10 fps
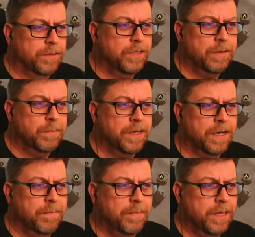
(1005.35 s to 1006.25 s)
take my
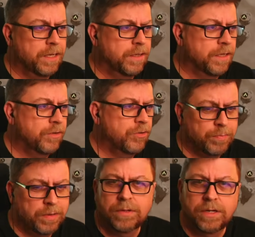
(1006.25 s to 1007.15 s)
time and
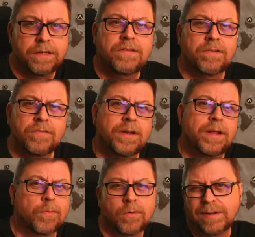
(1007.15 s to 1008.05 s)
shoot people at a distance and
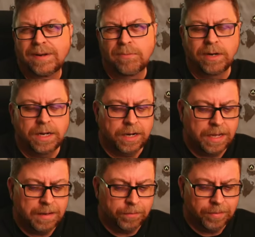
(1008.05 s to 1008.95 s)
not worry that I'm running out of
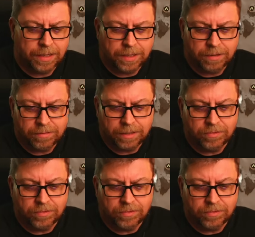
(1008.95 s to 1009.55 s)
ammo, that kind of thing.